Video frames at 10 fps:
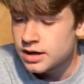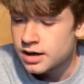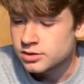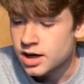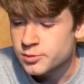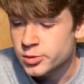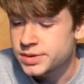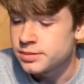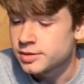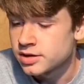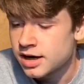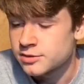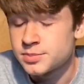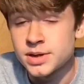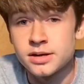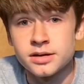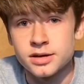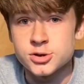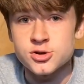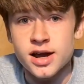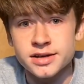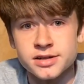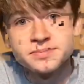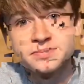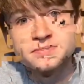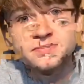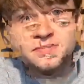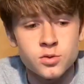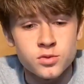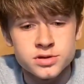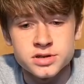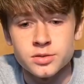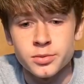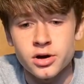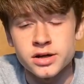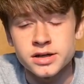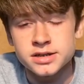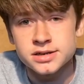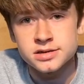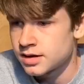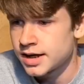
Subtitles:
a lot more people have been attracted towards their products.